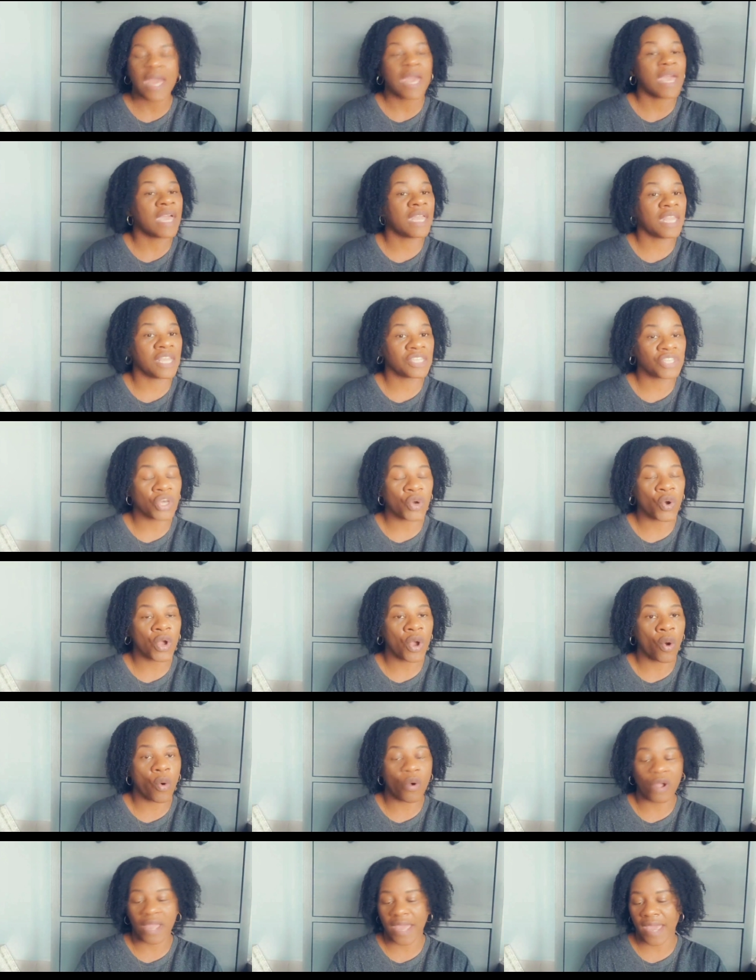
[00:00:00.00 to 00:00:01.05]
It is a,
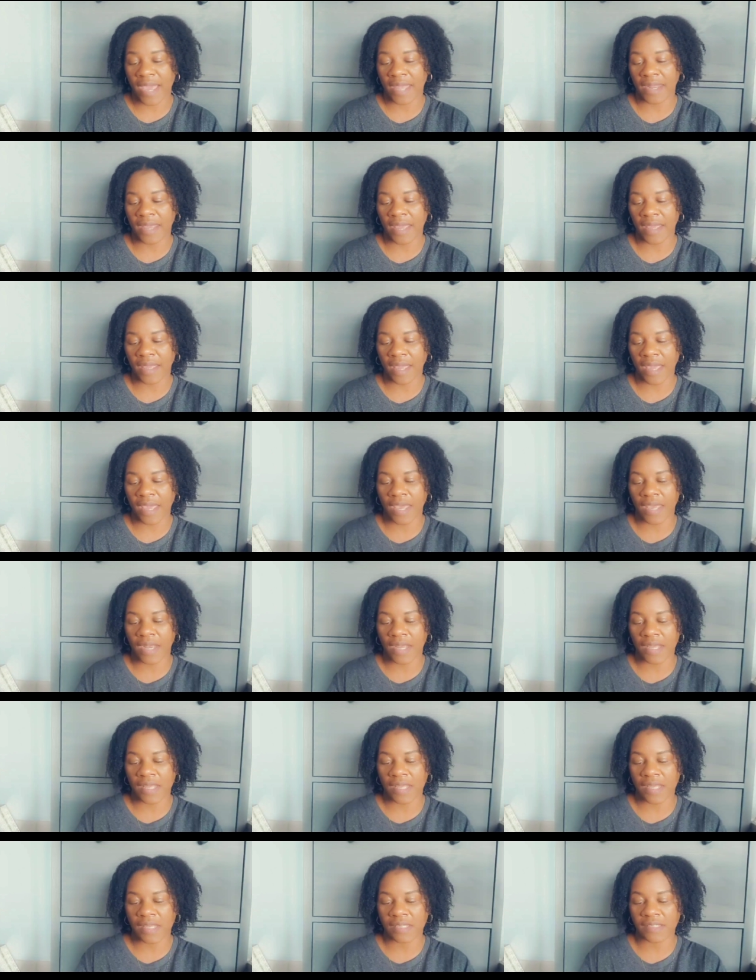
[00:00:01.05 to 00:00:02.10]
organic. It
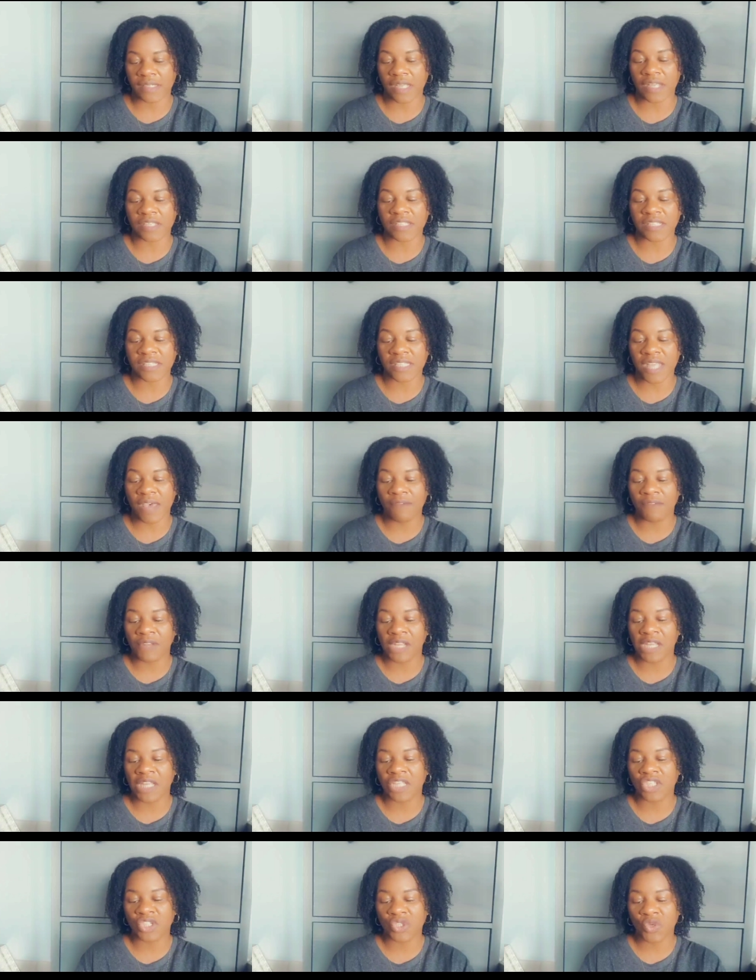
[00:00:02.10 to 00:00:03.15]
is
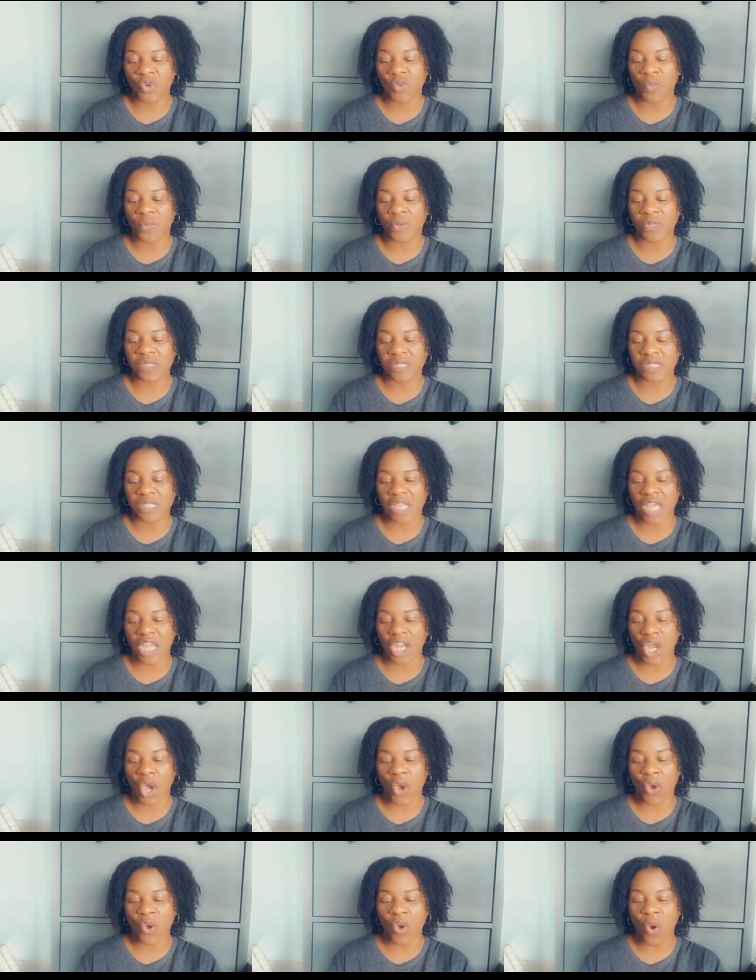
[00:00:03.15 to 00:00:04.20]
72%
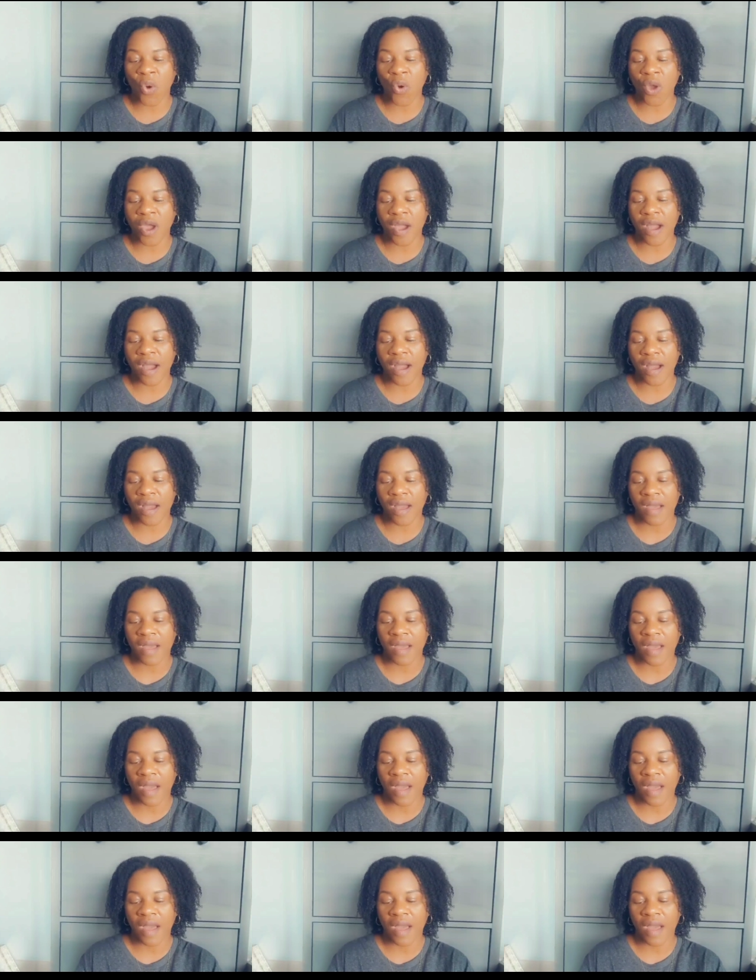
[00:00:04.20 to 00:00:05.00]
coca.